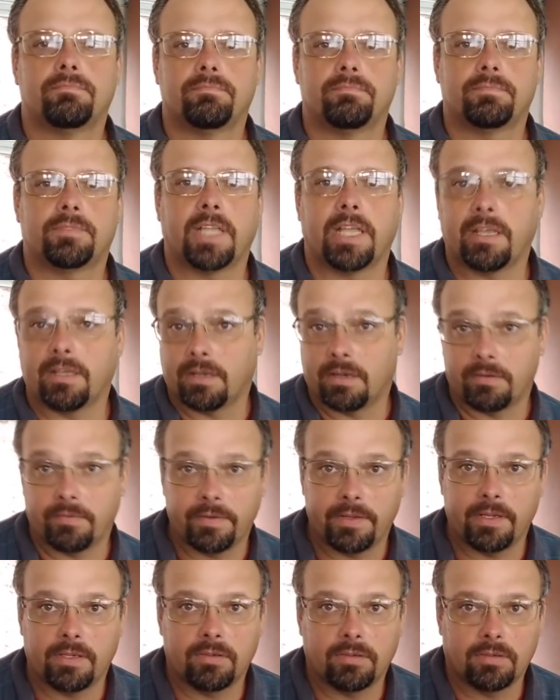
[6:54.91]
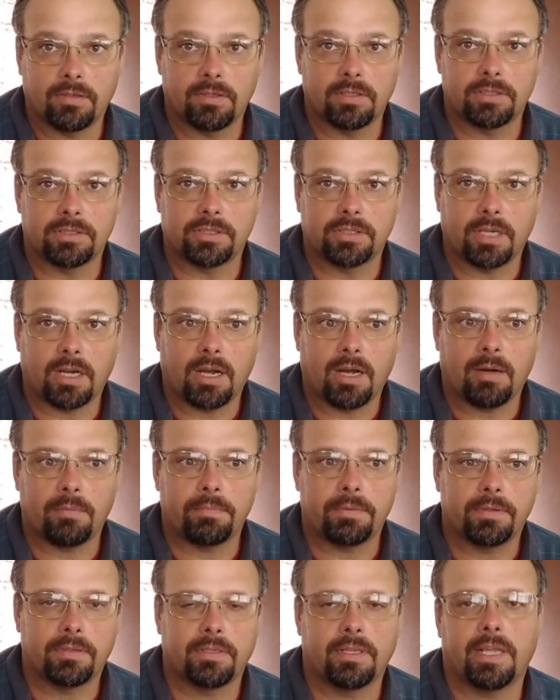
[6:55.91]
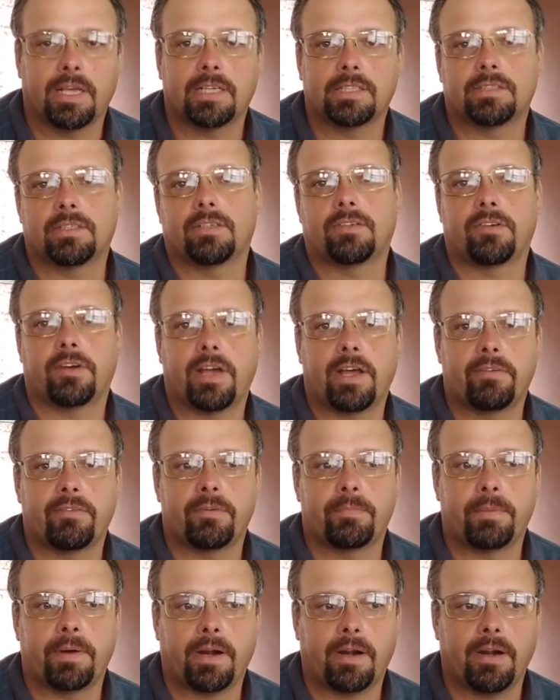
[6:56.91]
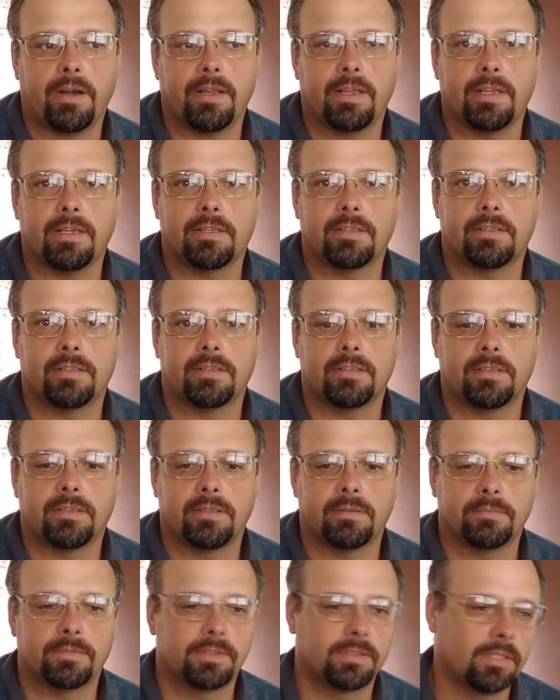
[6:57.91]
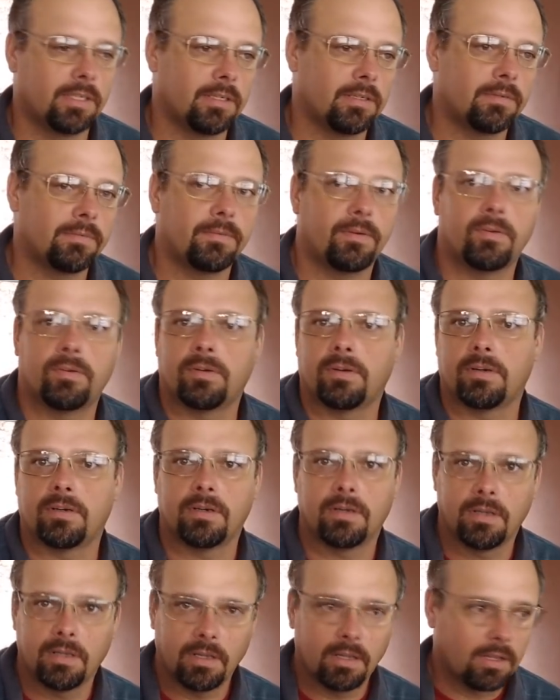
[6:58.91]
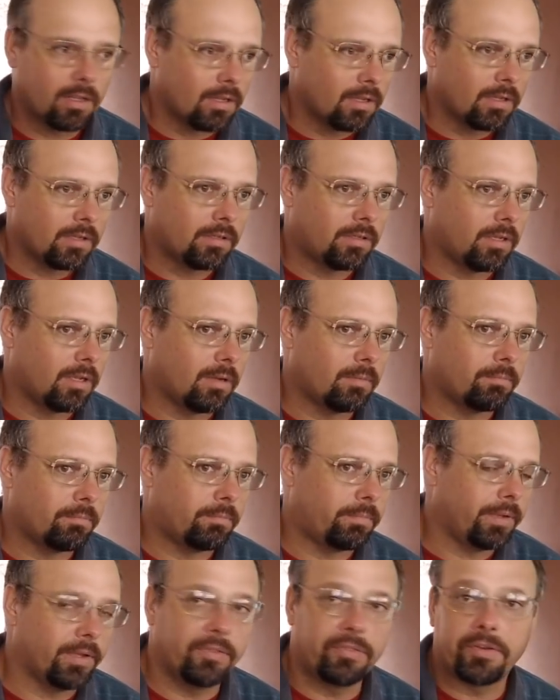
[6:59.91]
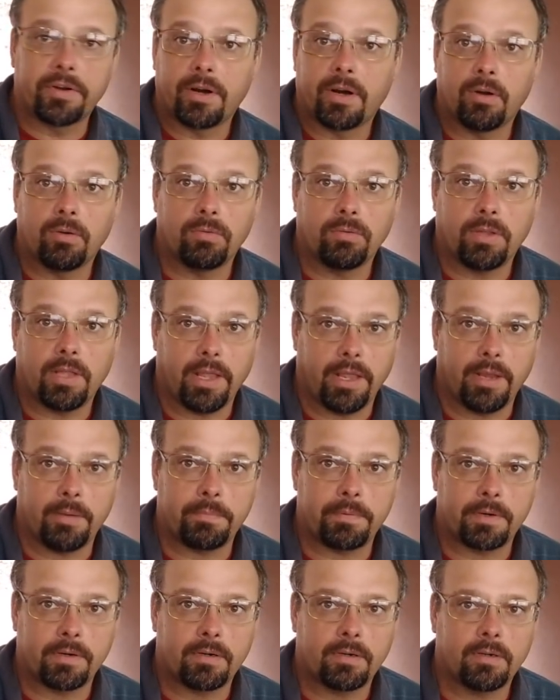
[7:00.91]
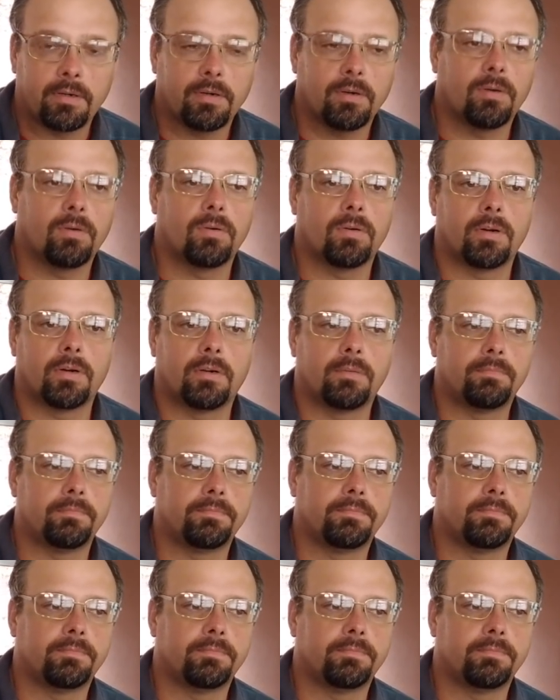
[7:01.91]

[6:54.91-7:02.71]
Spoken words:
taking their vehicle to a shop to actually try repairing it themselves, or to build their own camper or